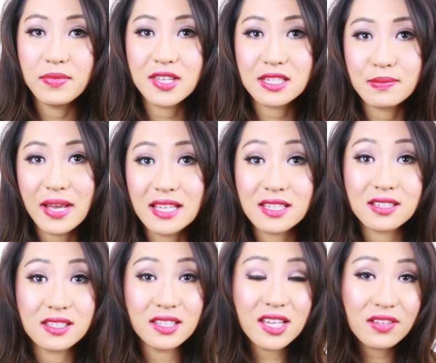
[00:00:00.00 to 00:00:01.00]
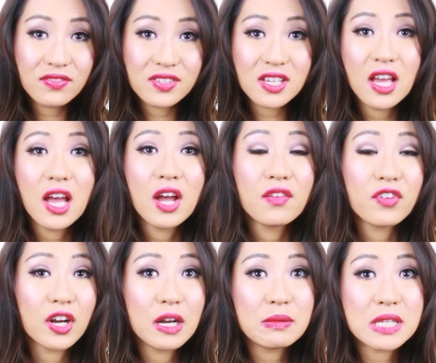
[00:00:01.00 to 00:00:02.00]
This mask lifts,
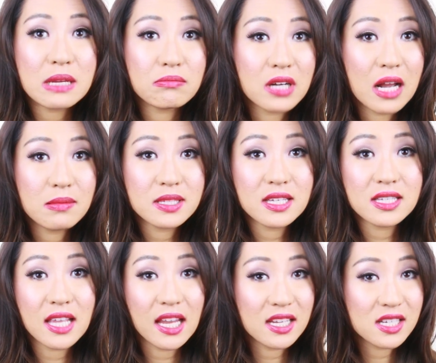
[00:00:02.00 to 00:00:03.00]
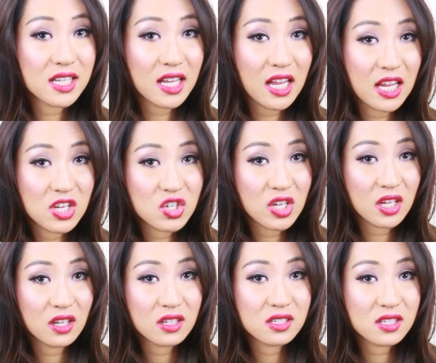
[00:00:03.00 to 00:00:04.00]
firms, and promises
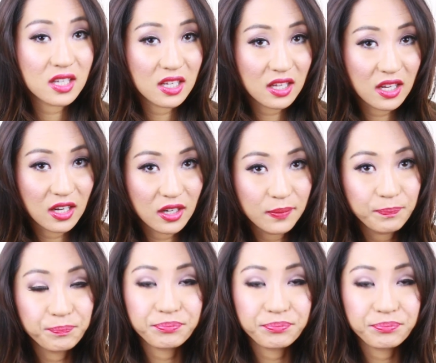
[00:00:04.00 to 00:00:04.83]
anti-aging skincare